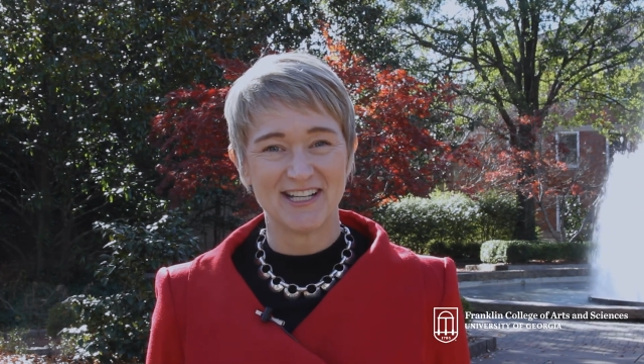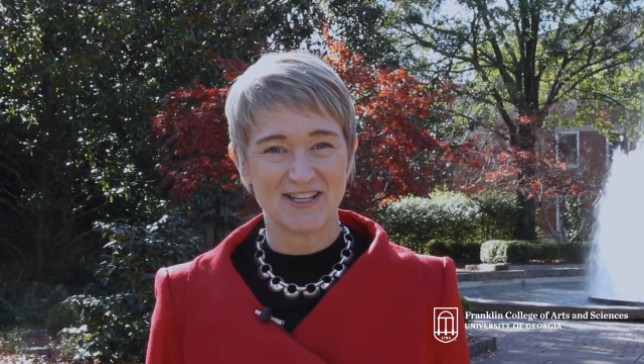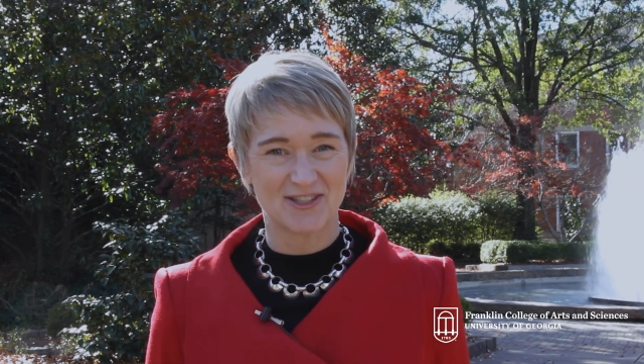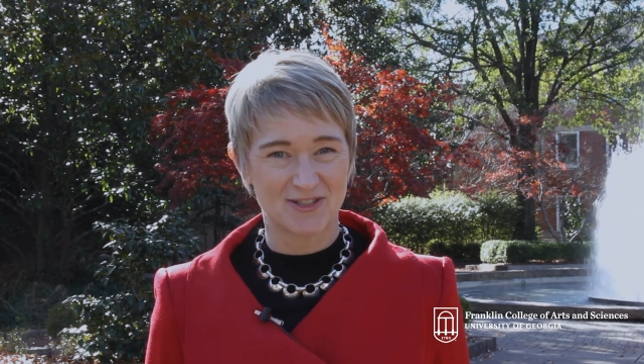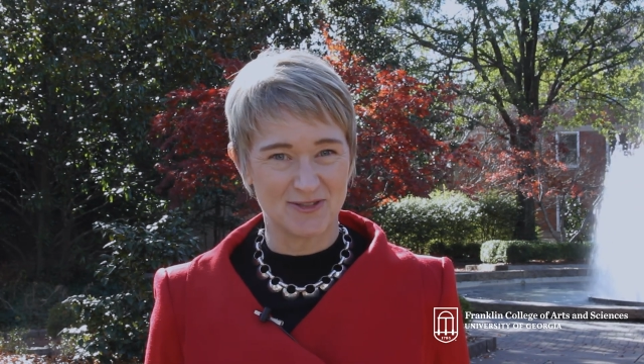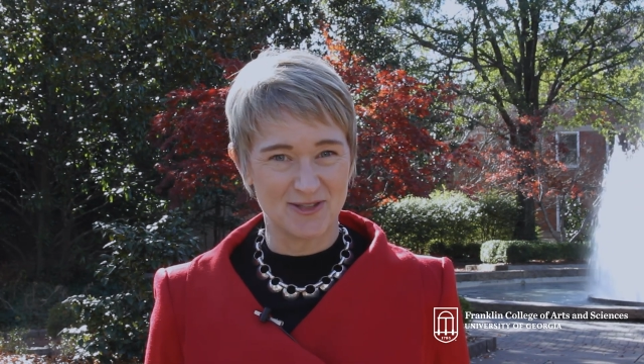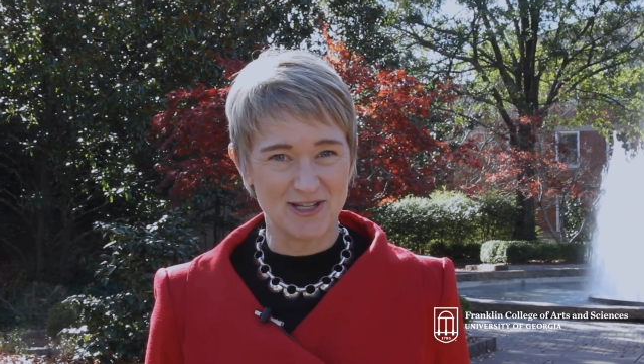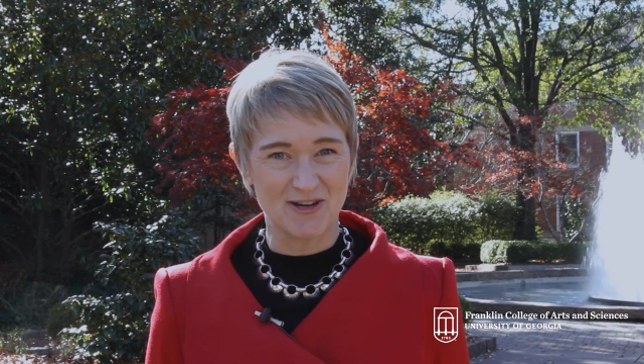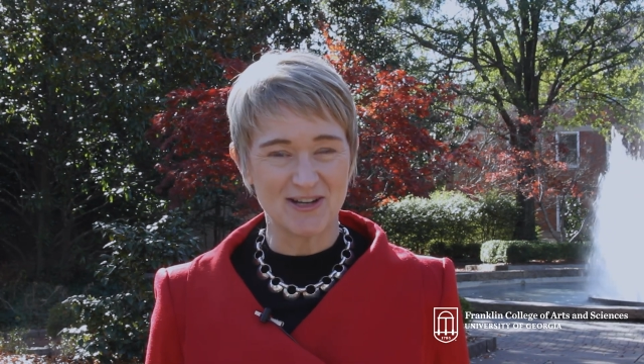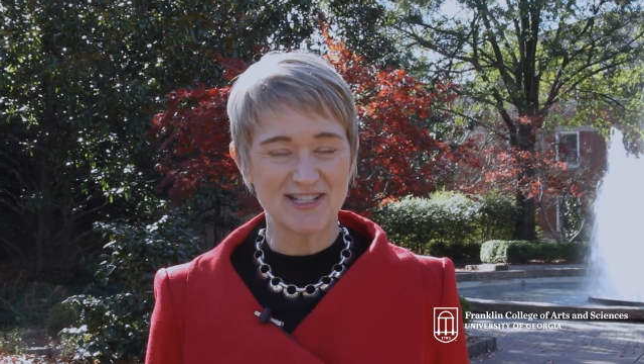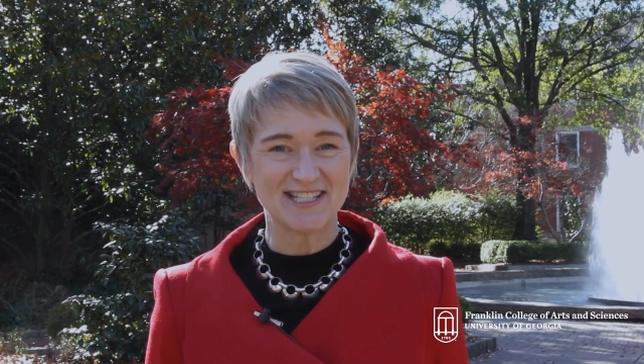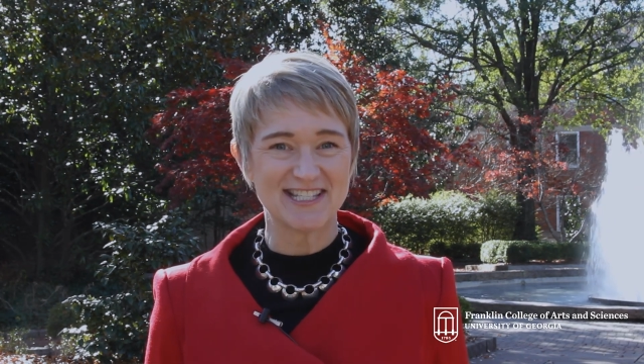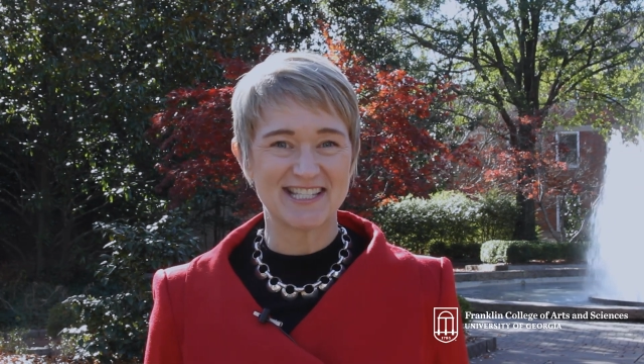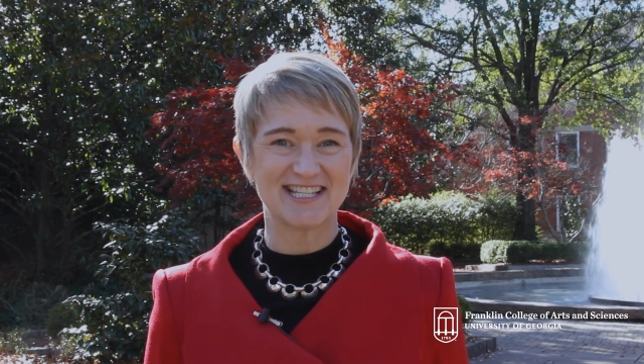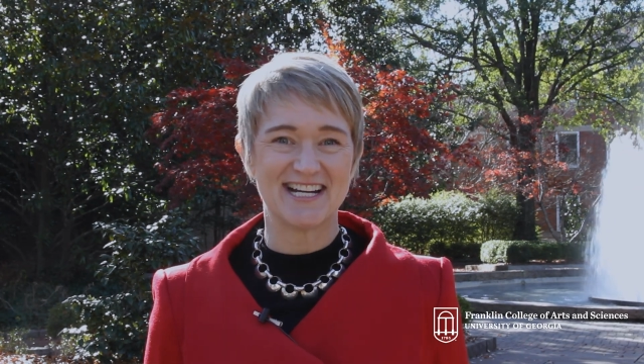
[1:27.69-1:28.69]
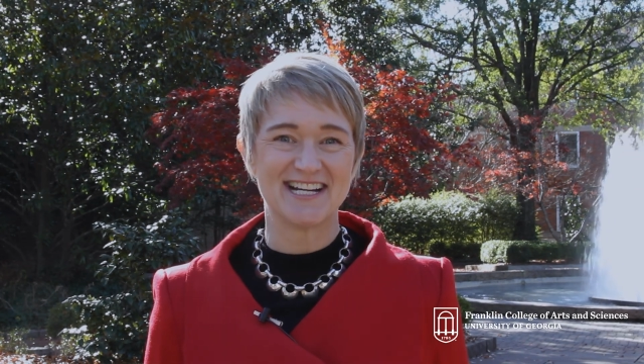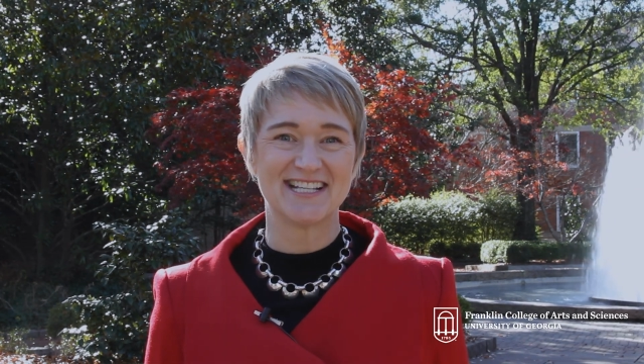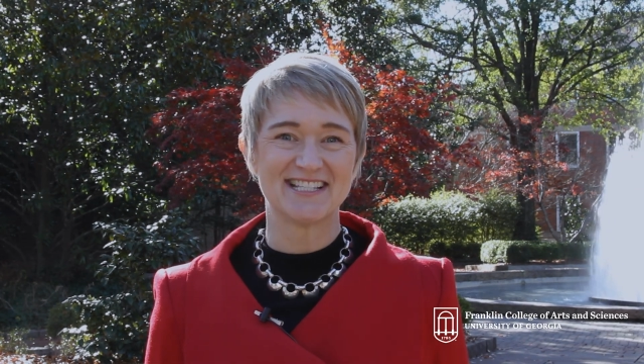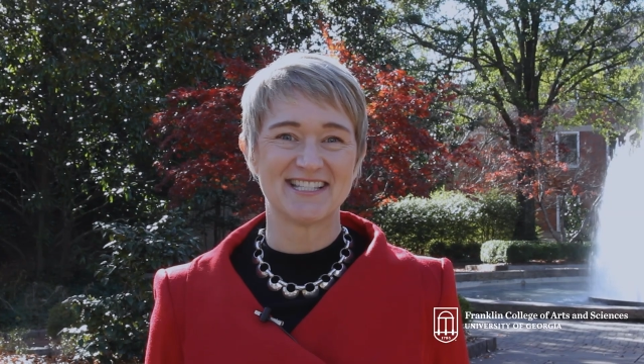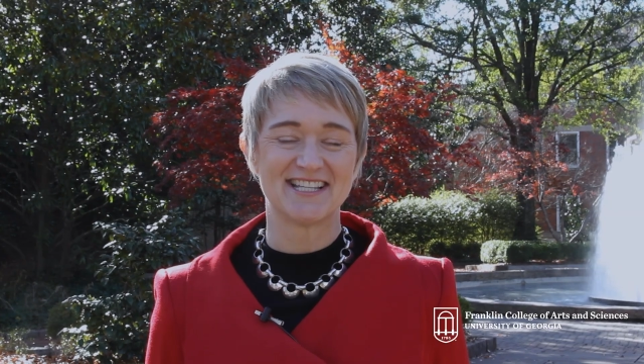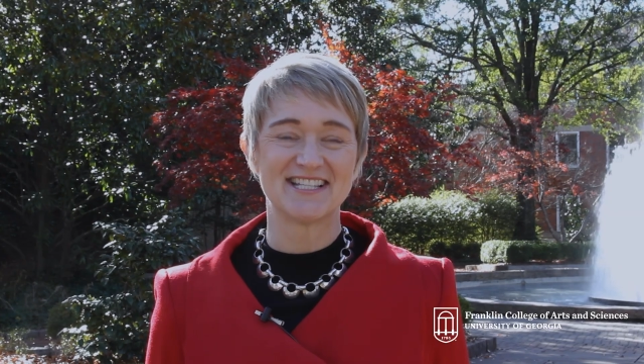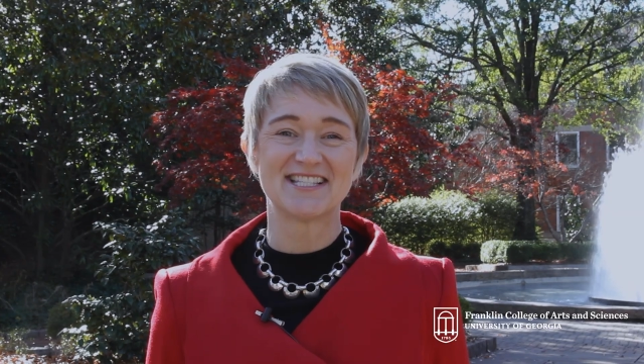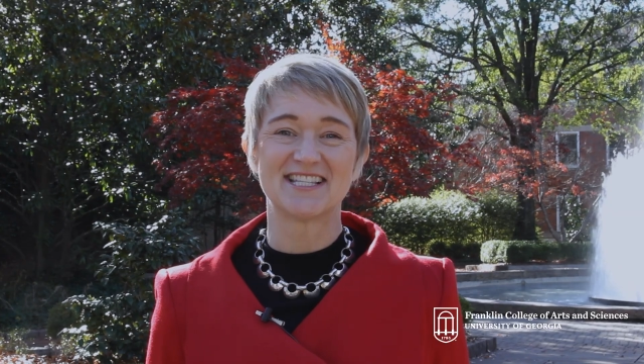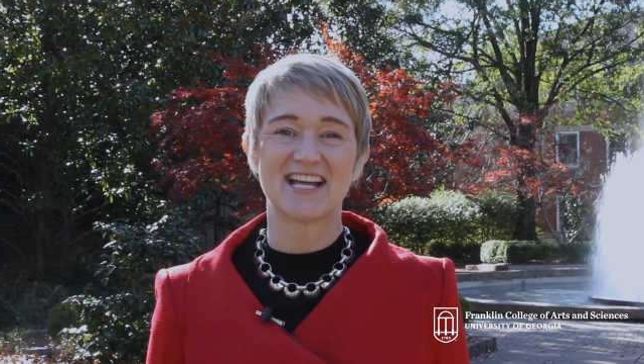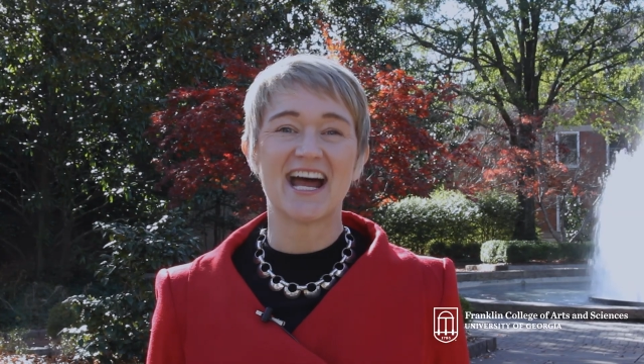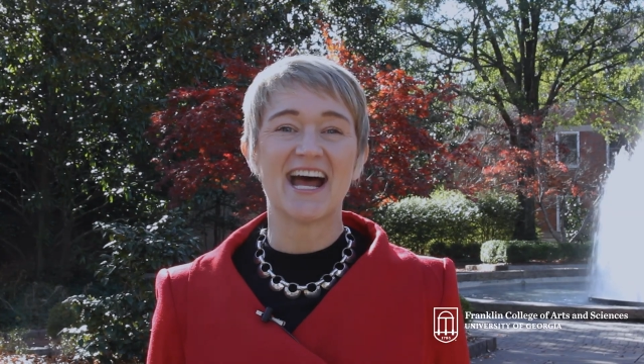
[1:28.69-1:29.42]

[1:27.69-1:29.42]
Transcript: through the arts and sciences